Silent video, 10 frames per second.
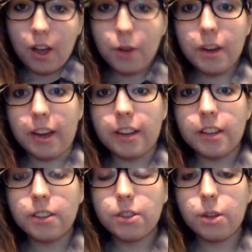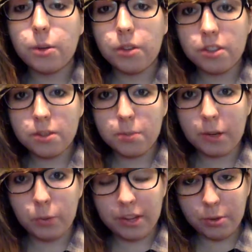Okay, so this is my
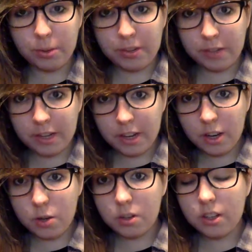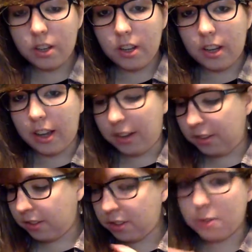week 3 video,
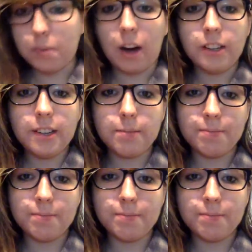and this is Molly.